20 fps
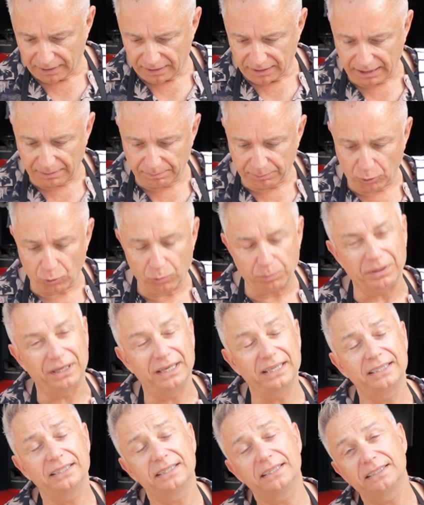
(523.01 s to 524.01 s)
that pork
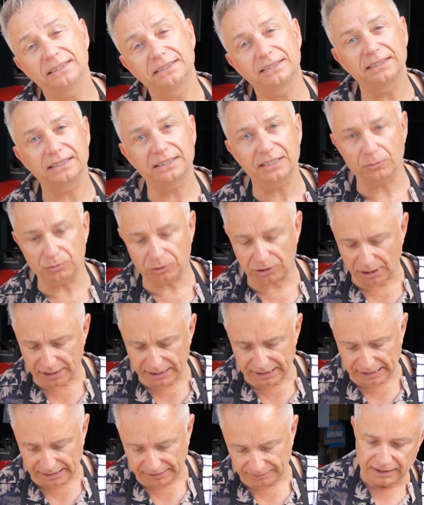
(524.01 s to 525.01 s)
belly into the old
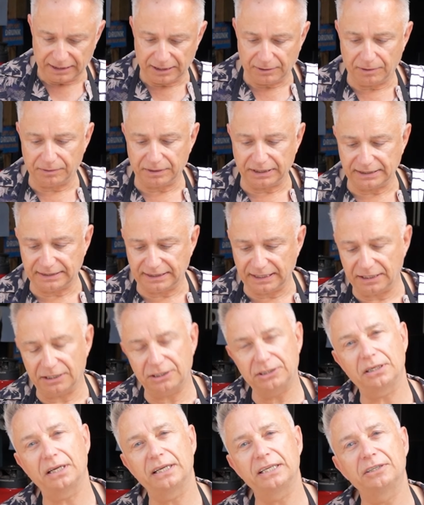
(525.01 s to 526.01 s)
Traeger. Now I'm going to set the
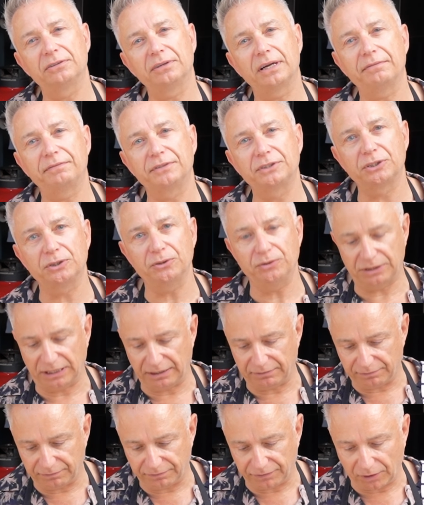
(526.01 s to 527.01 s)
Traeger up for
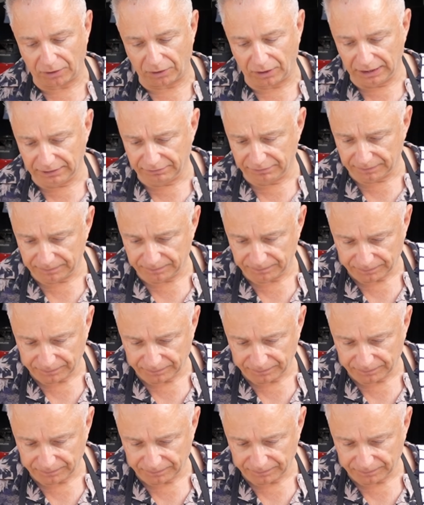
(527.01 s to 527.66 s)
275.